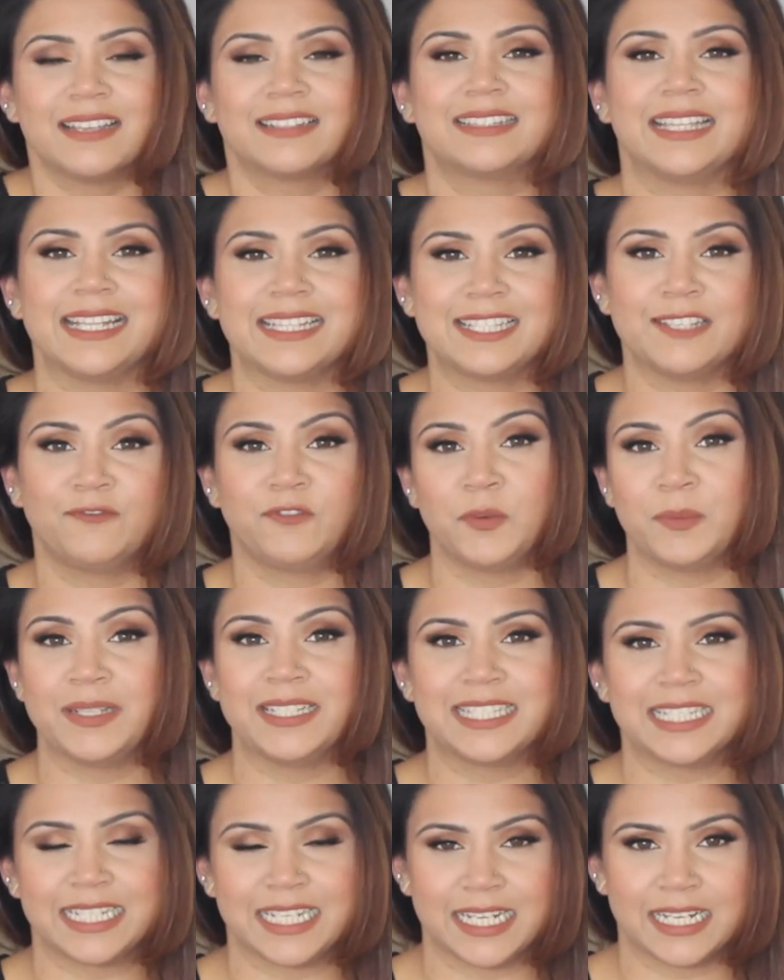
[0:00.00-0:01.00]
That's it for me
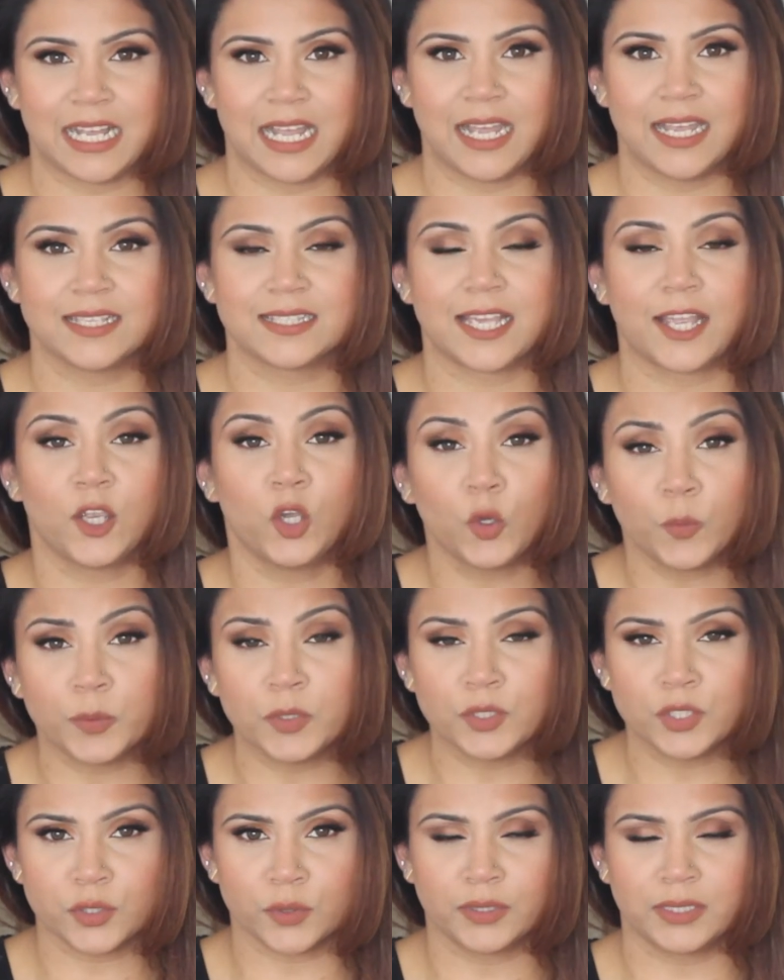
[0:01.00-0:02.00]
today, guys. I hope you
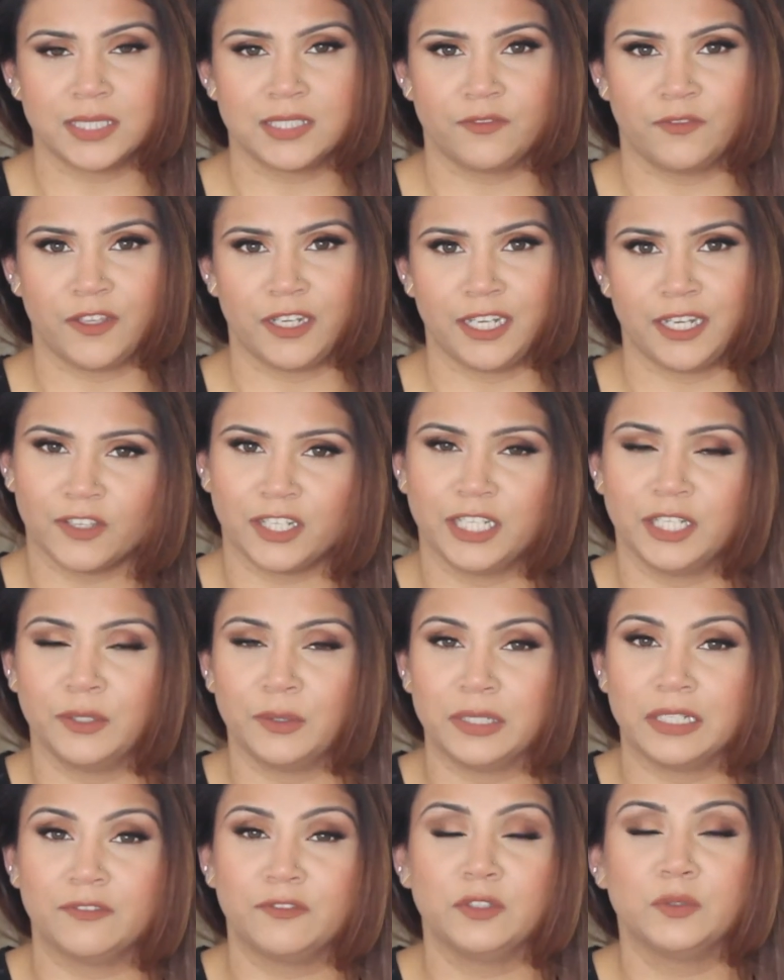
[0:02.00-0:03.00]
enjoyed this video,
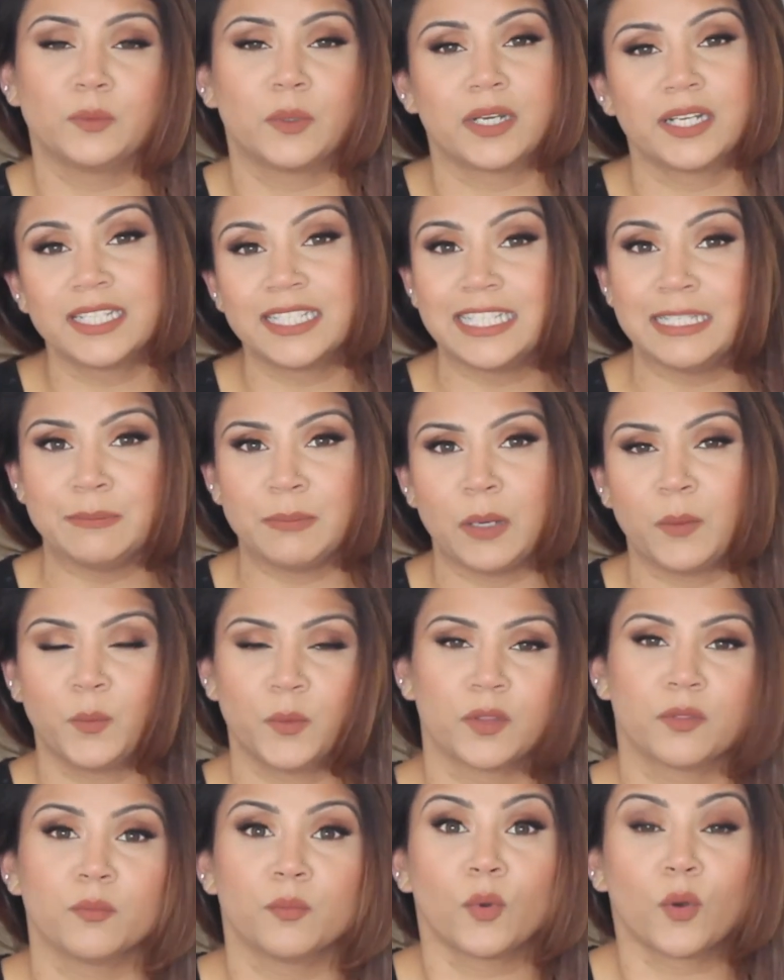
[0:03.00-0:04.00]
and if you want to keep up
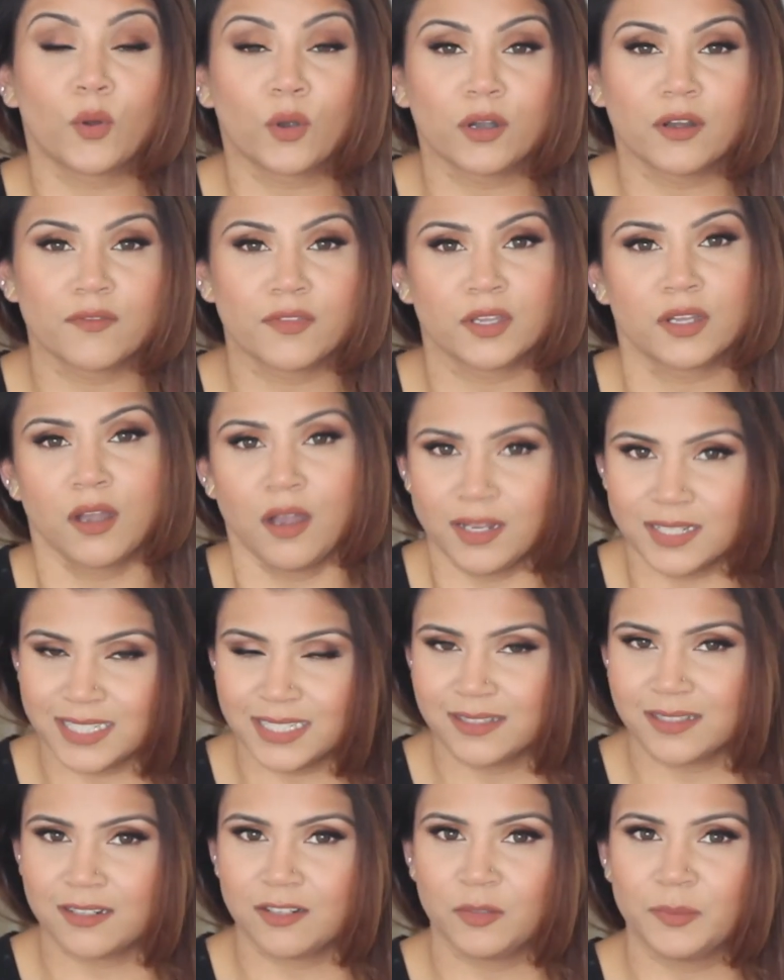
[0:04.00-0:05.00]
with more of the
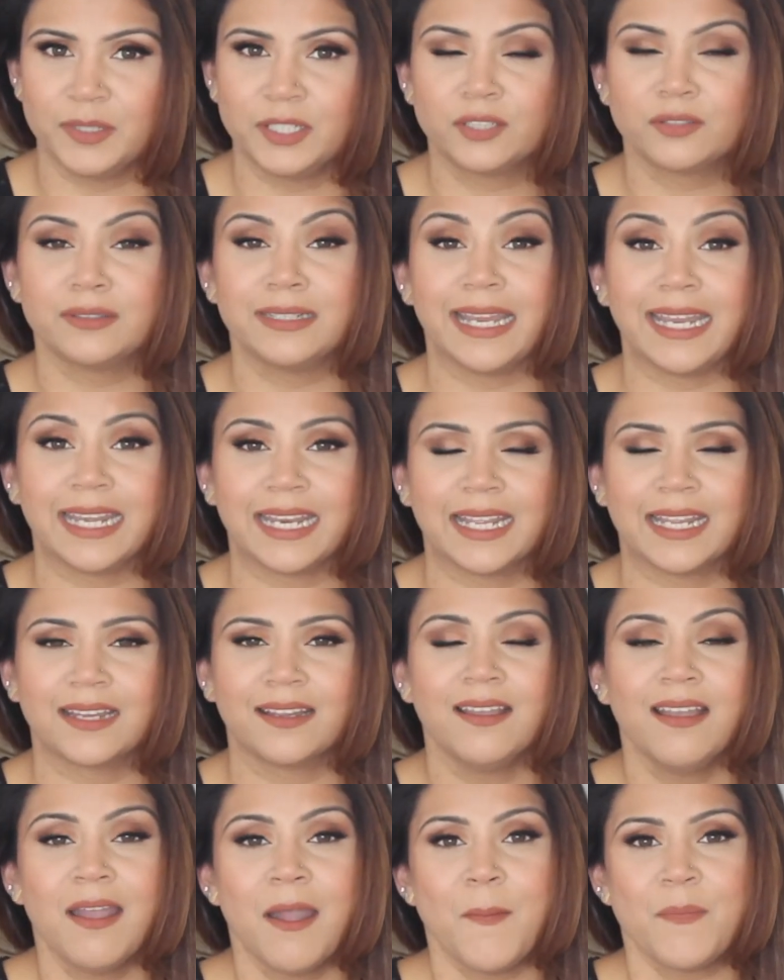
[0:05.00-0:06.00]
content that I'll be creating